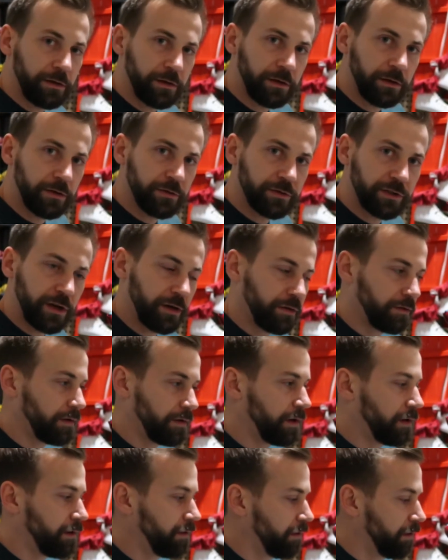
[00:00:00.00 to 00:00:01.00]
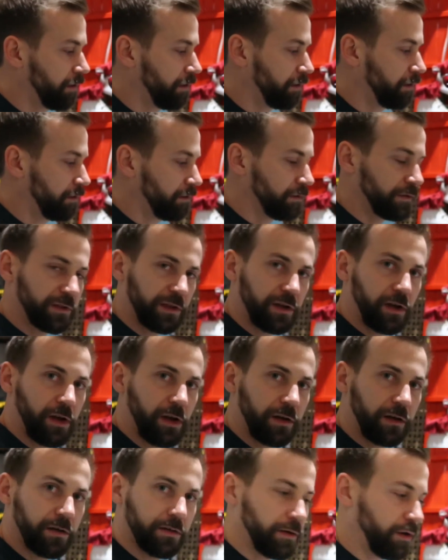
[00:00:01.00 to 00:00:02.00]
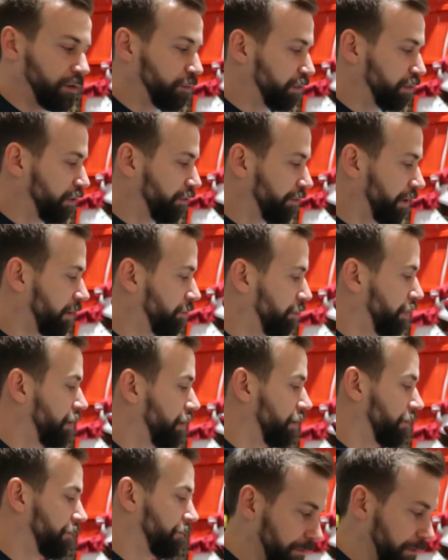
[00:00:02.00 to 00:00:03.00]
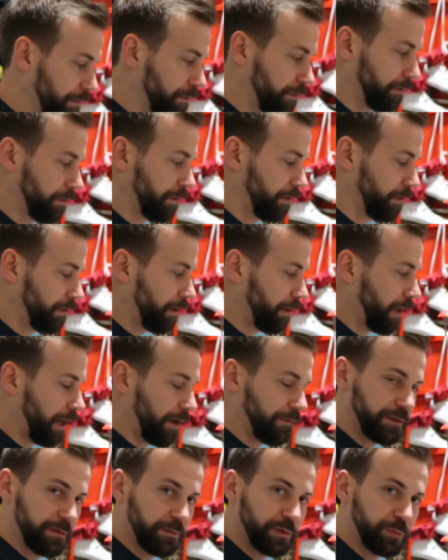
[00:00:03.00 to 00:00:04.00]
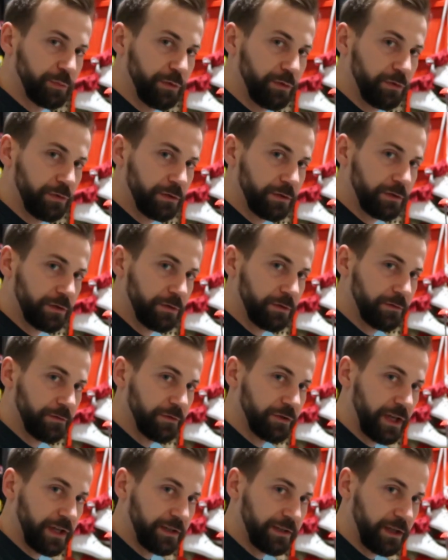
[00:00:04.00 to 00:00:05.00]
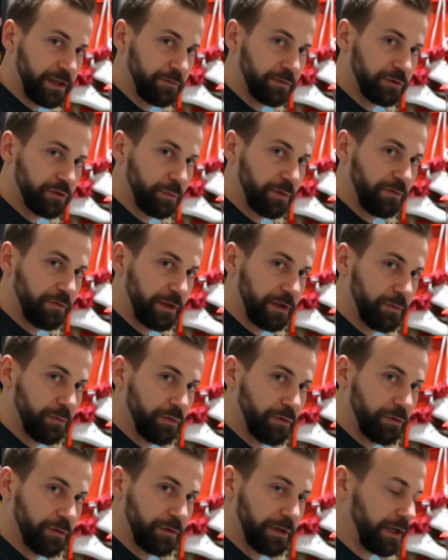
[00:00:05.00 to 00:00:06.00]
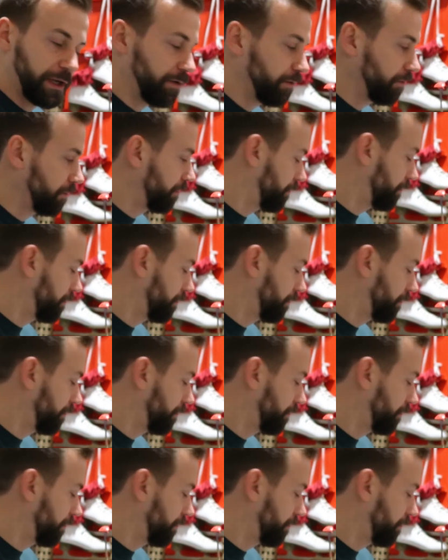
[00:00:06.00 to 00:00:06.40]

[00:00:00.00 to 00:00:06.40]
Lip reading: Here's our Zagok, all blown up. I have some spoons for testing, which will be really important later.